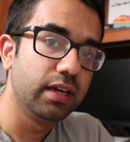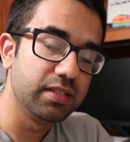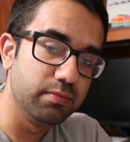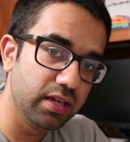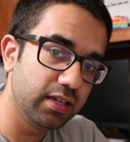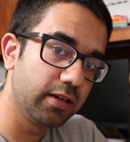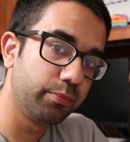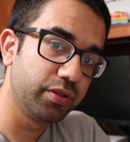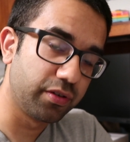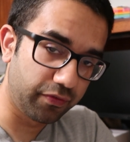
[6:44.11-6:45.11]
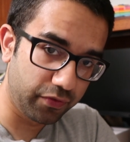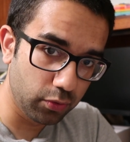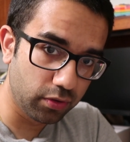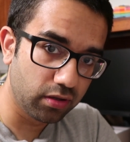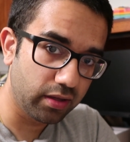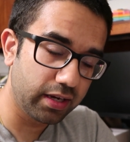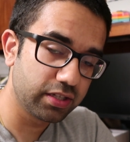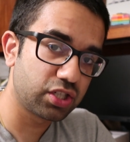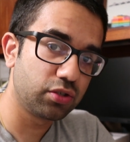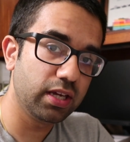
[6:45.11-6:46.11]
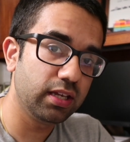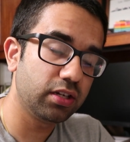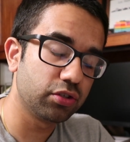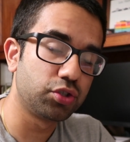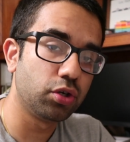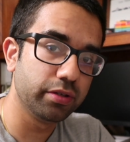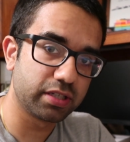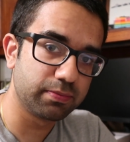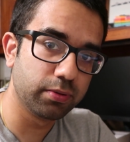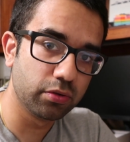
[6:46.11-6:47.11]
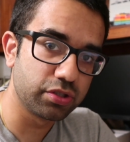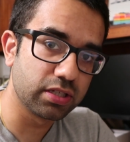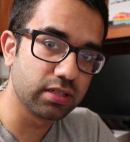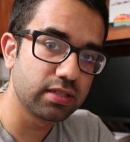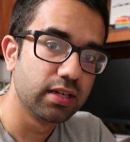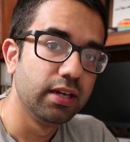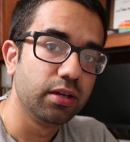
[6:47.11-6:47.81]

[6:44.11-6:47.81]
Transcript: is meeting up with your fuel and is creating controlled explosions,